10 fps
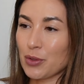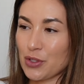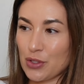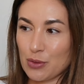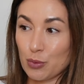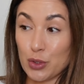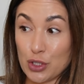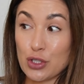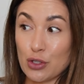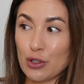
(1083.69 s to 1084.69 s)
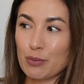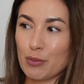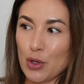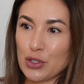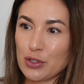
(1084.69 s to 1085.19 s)
would suit
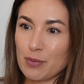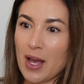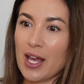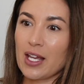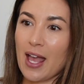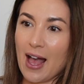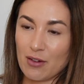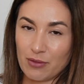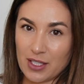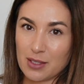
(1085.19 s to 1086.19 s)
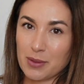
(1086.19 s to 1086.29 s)
most of my outfits,